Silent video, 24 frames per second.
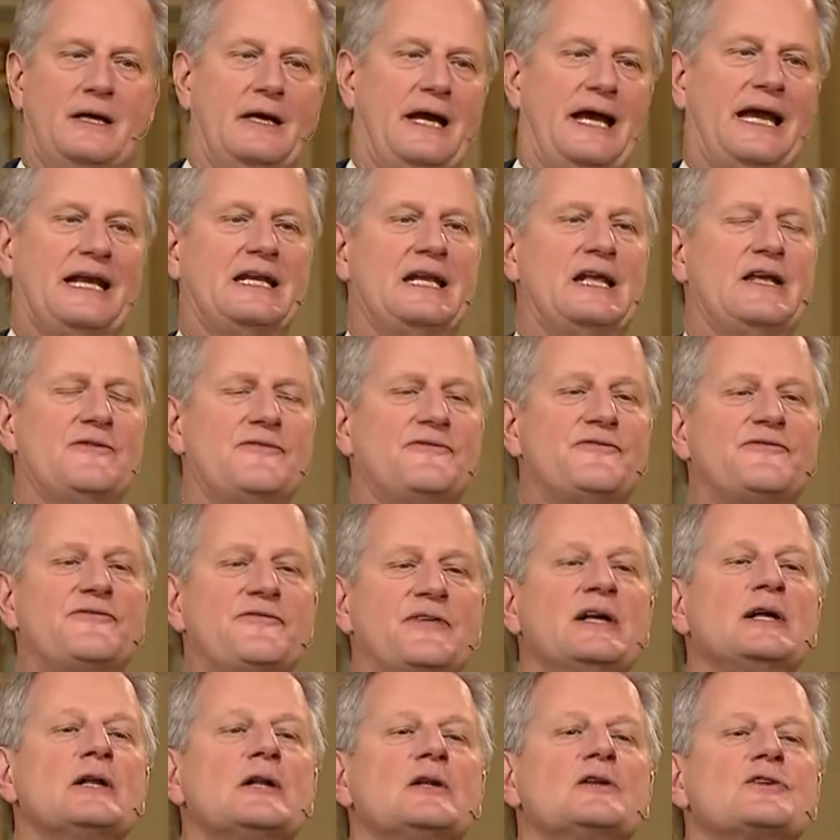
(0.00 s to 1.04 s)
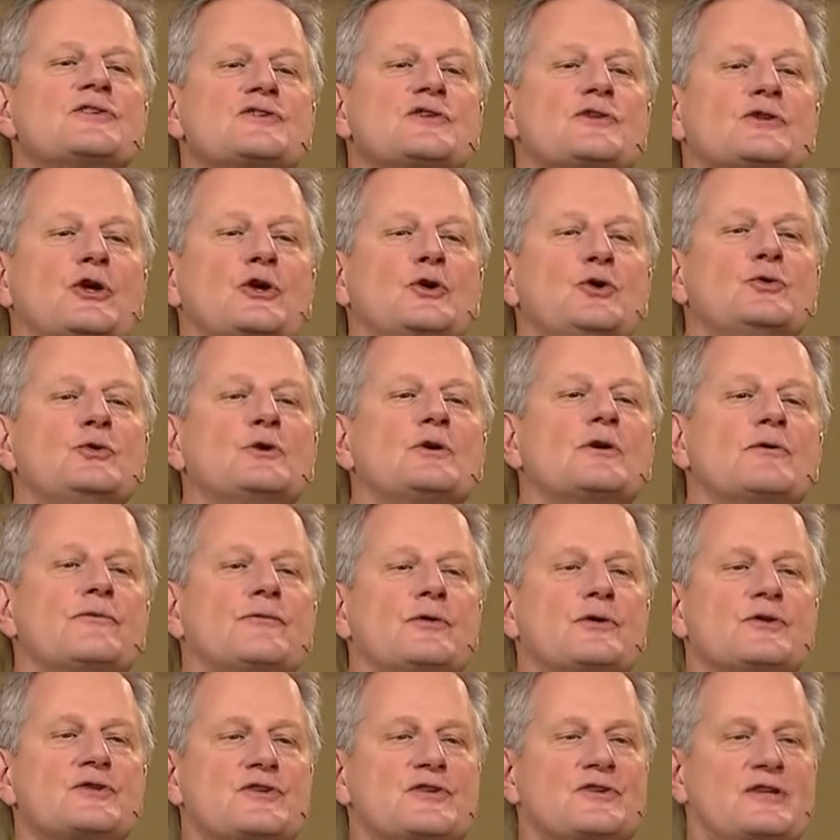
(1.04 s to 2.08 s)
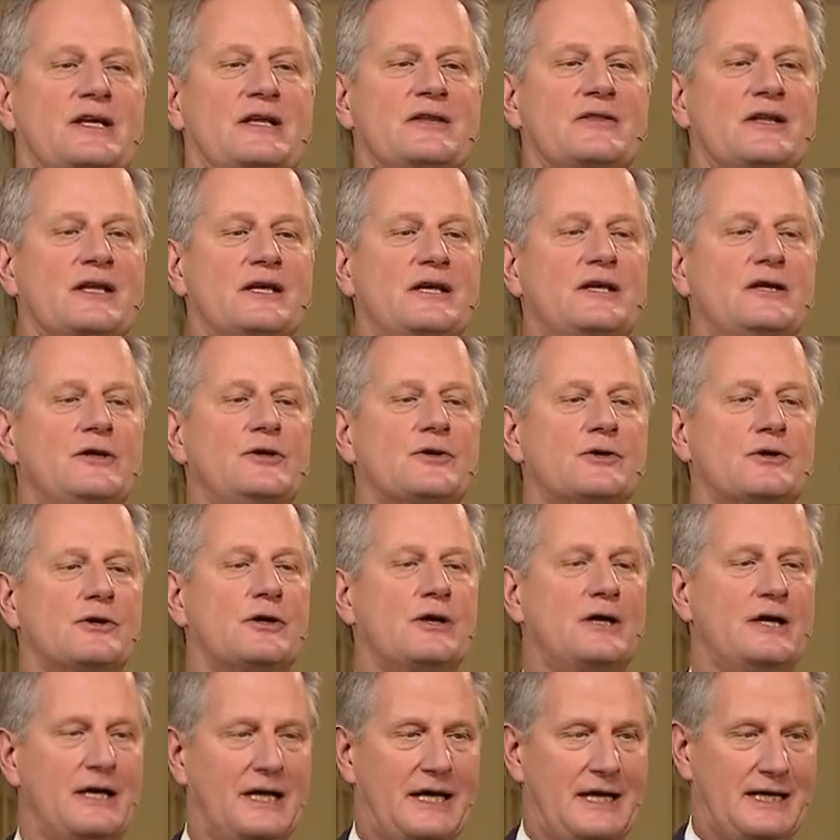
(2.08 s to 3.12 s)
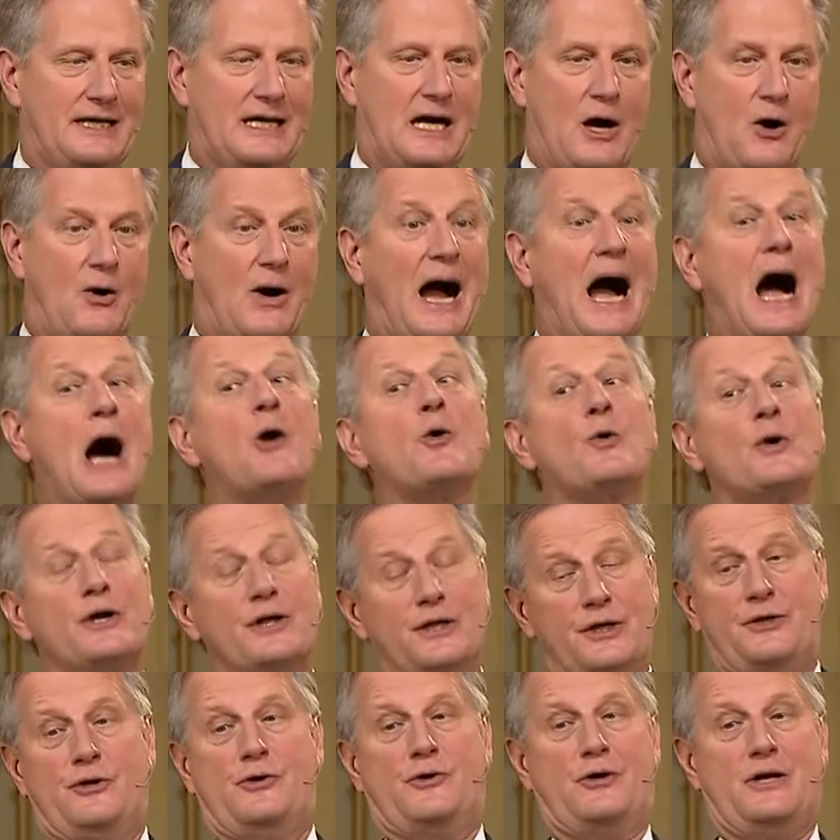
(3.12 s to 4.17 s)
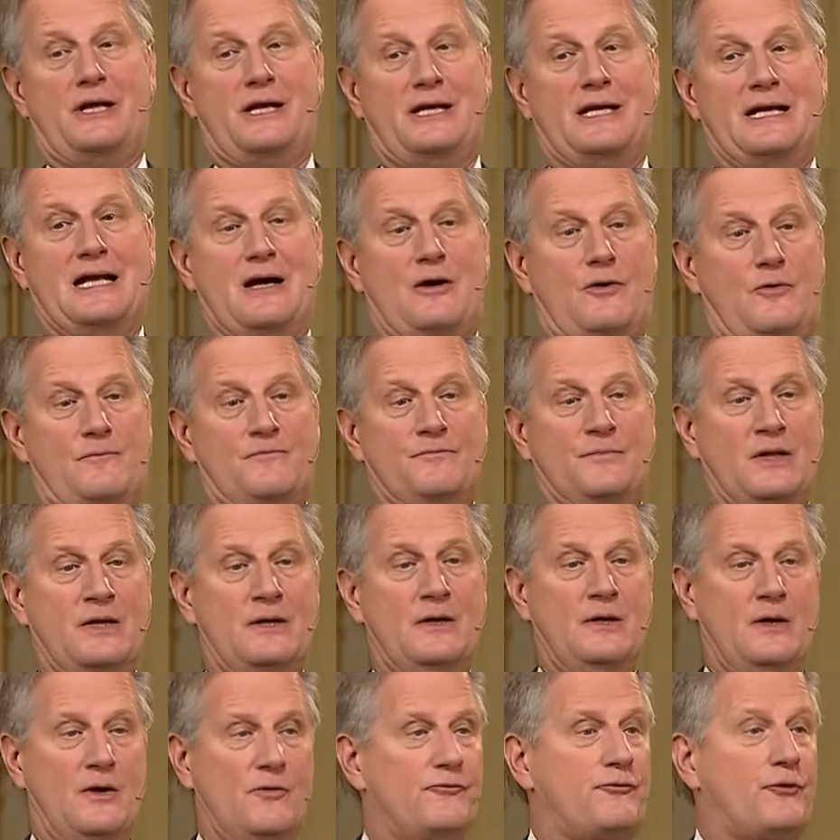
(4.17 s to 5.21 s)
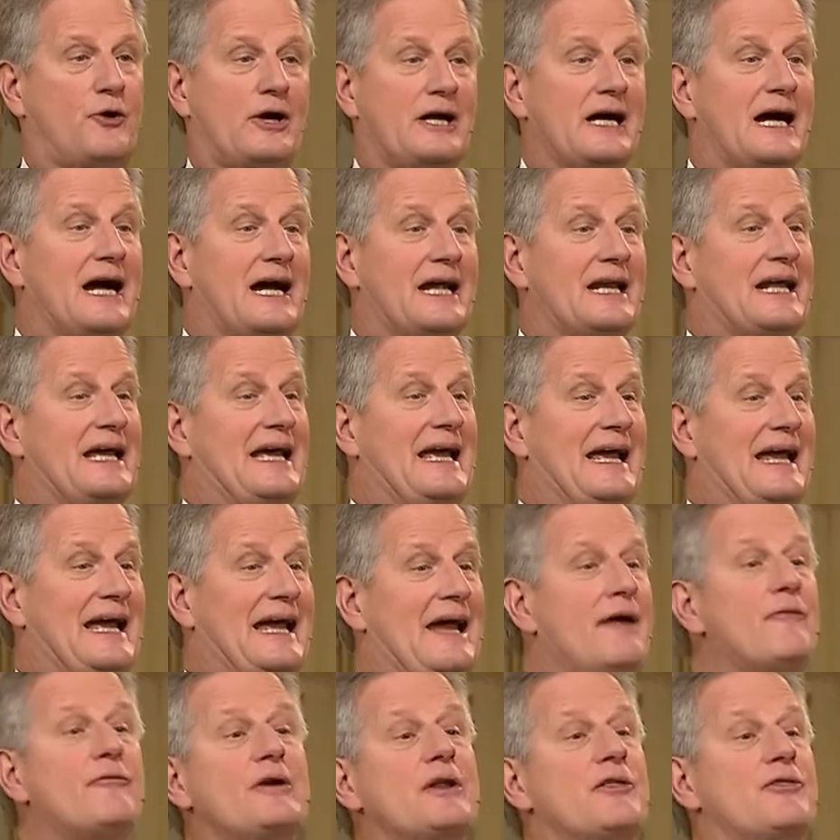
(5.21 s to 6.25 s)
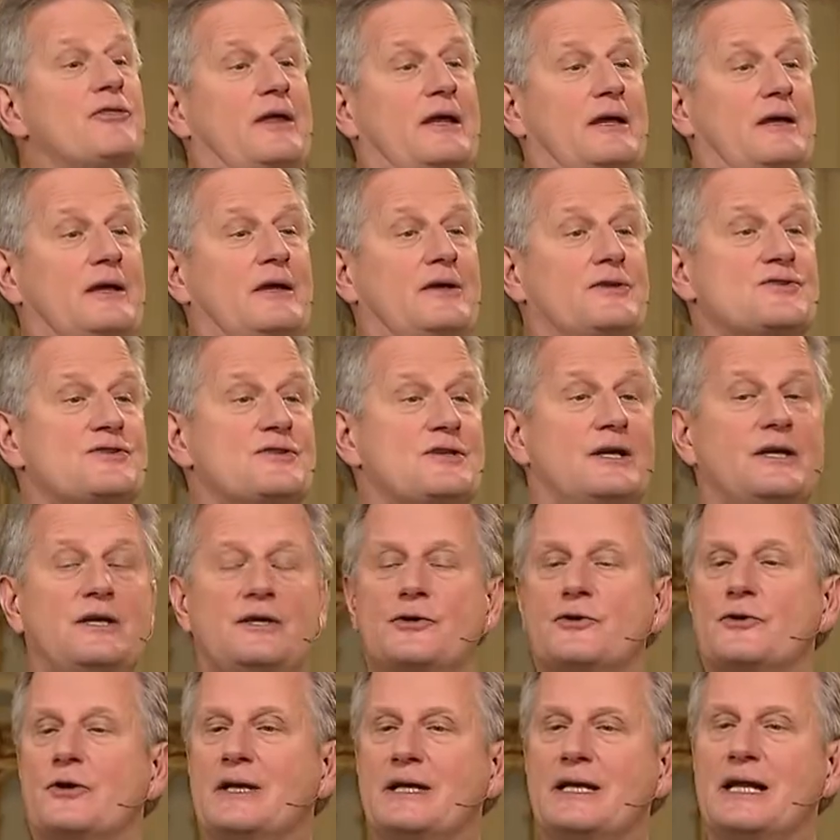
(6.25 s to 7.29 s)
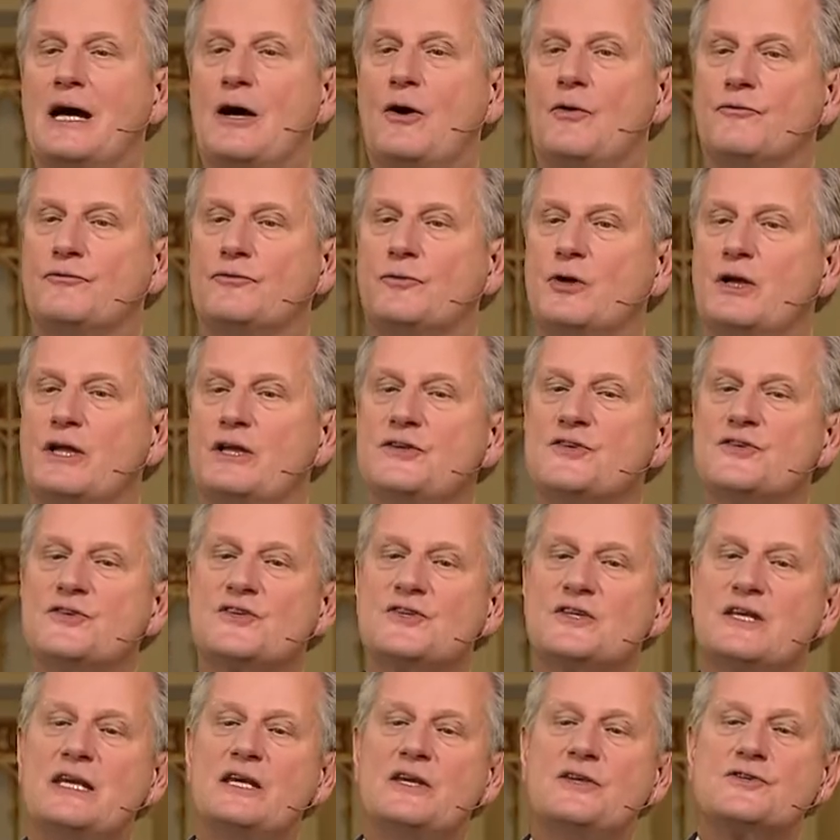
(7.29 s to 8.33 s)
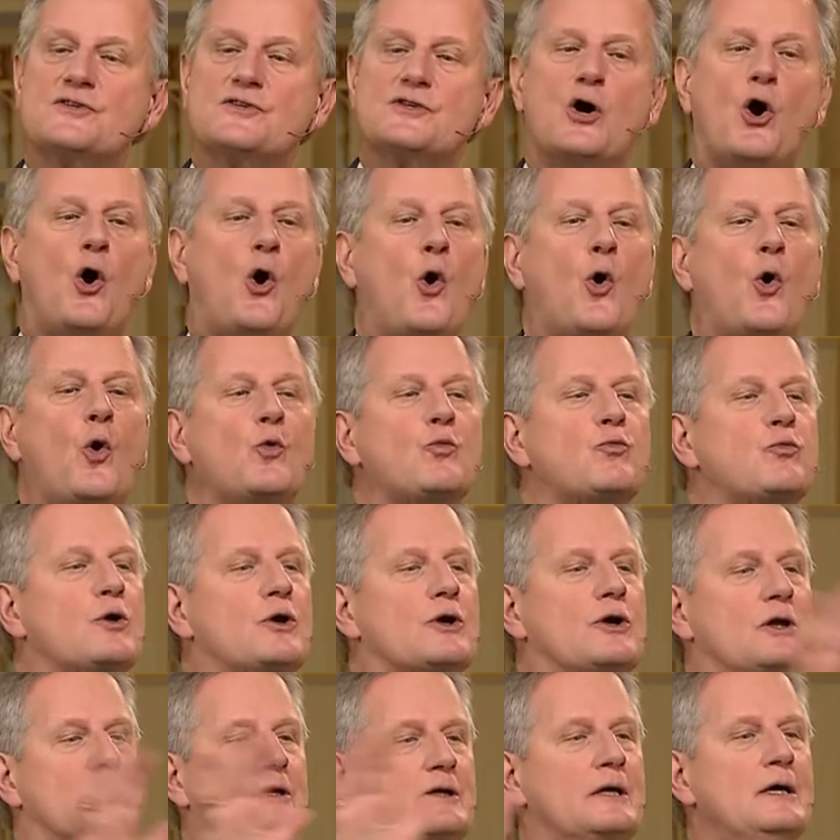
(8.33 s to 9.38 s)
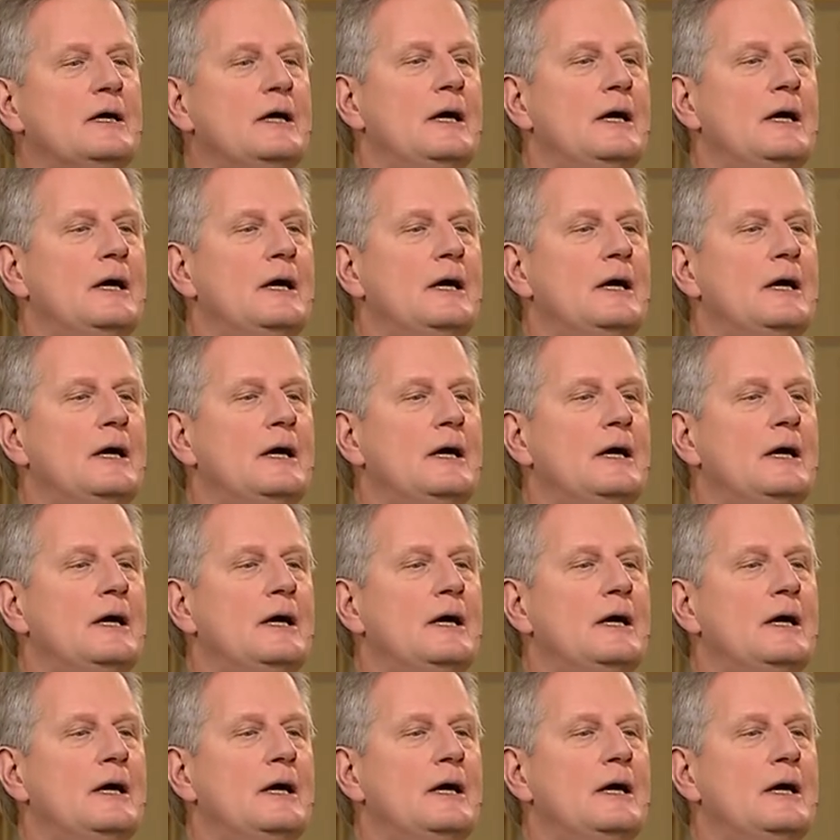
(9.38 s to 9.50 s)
And he fills the universe in the here and now, our here and now. For God, everything is the here and now, for he sees the whole world